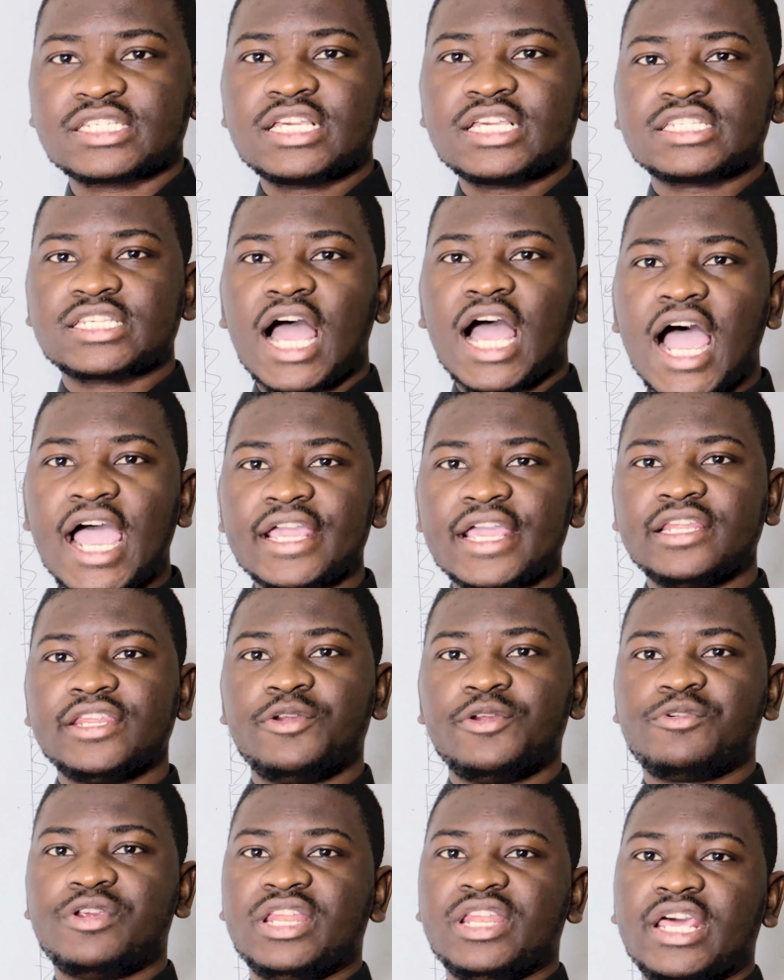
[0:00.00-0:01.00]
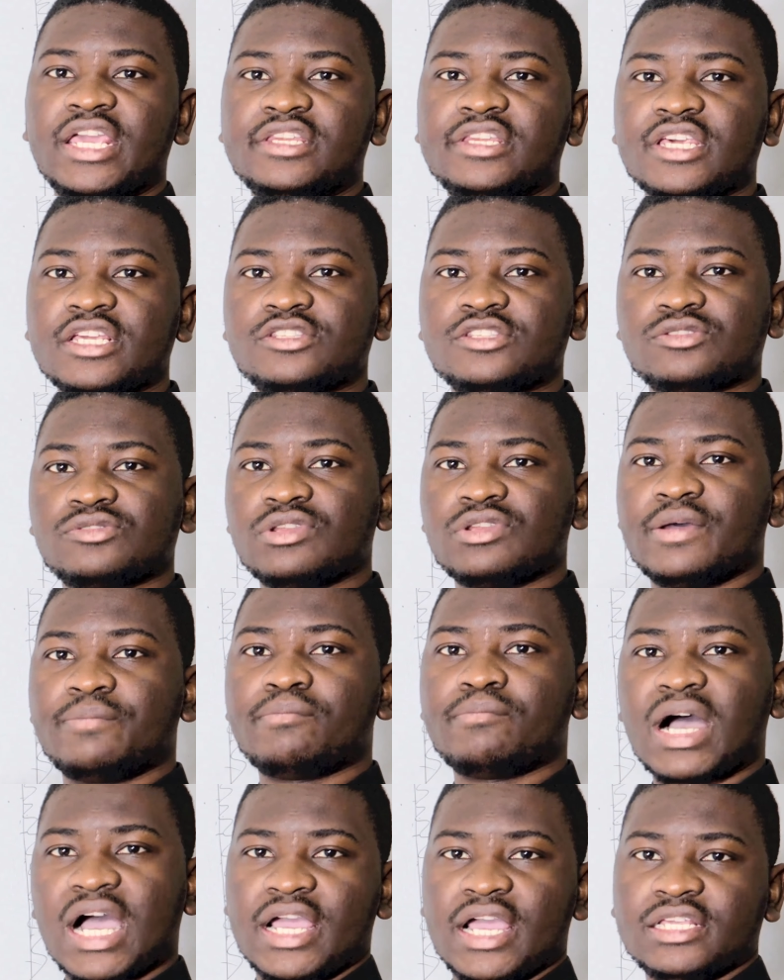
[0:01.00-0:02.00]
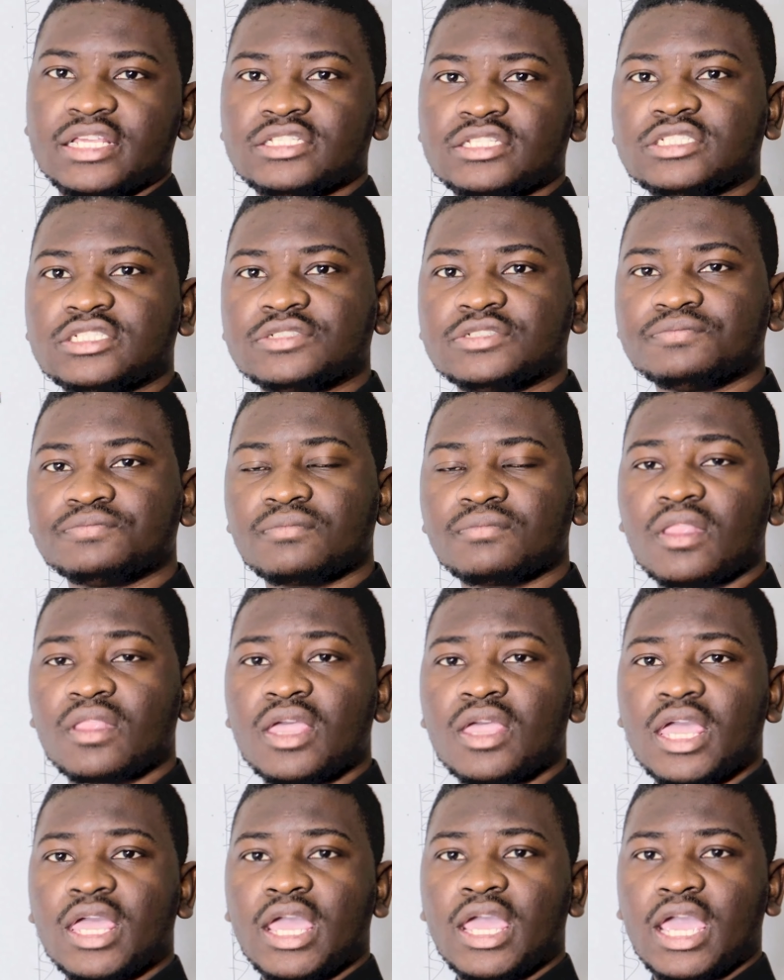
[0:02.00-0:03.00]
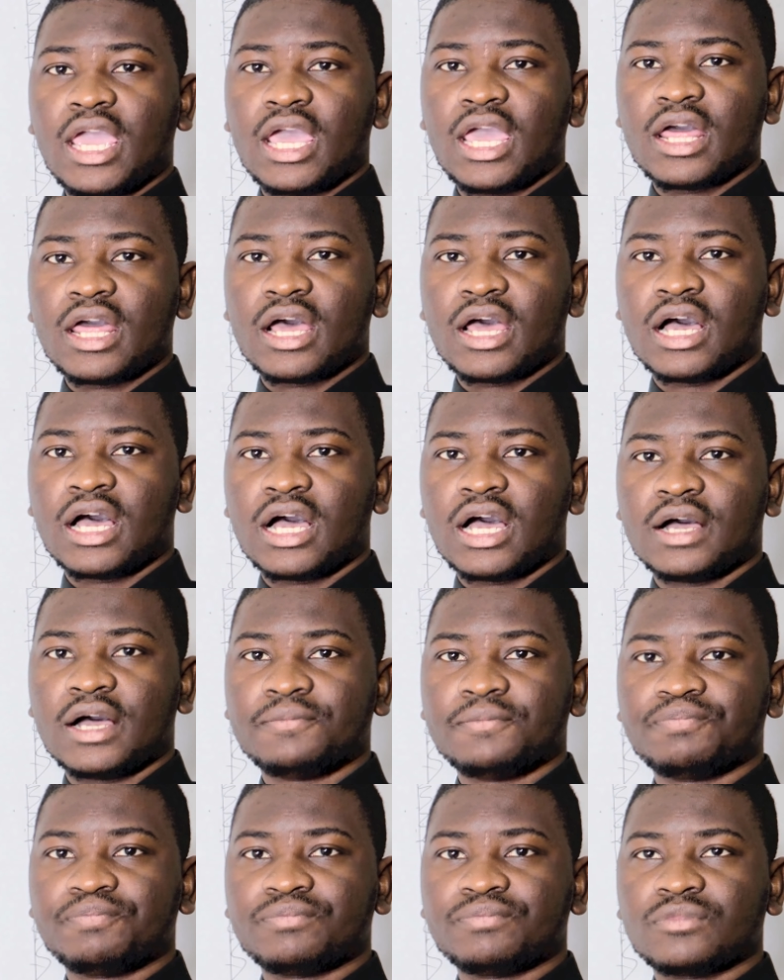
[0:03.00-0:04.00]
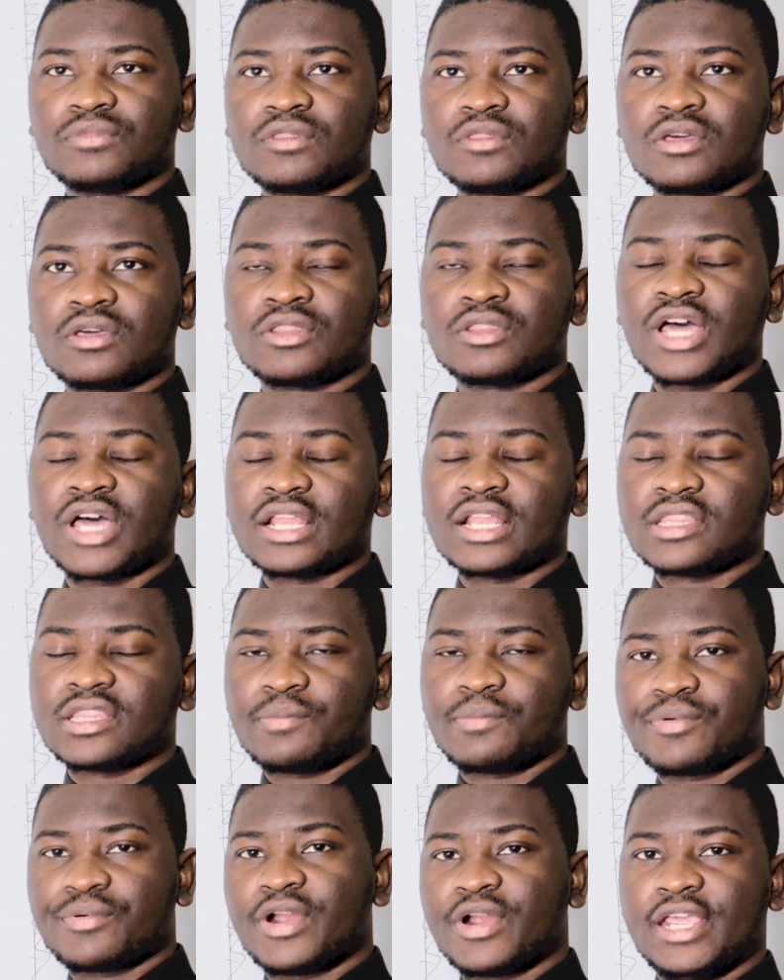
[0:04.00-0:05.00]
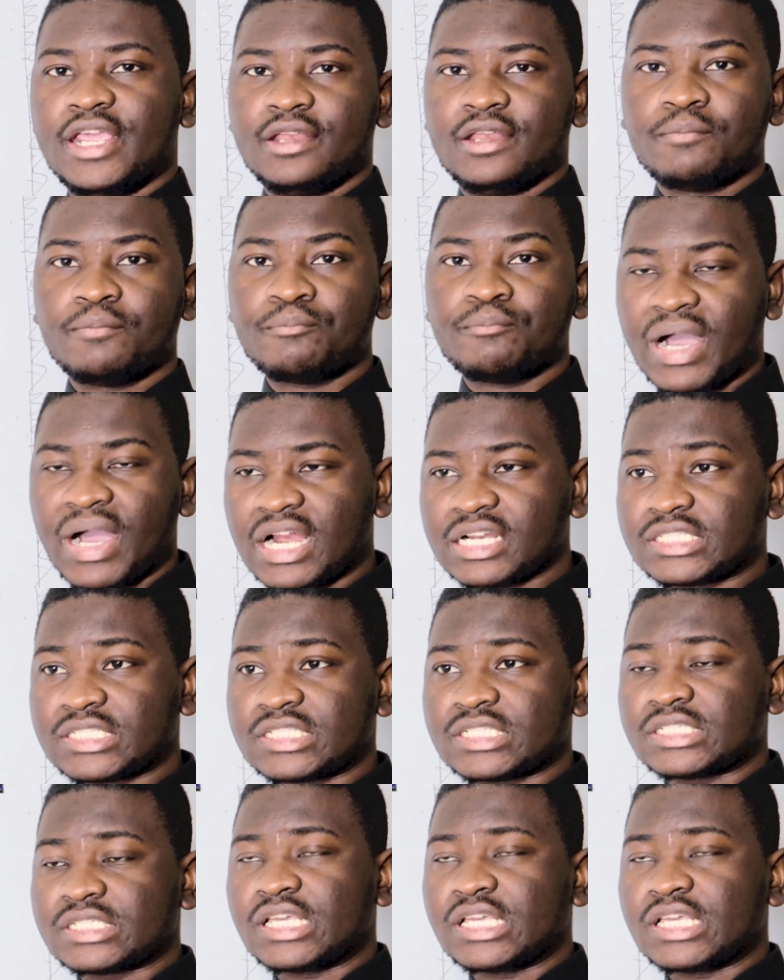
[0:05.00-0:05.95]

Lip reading: is highly related to the mind than the brain, but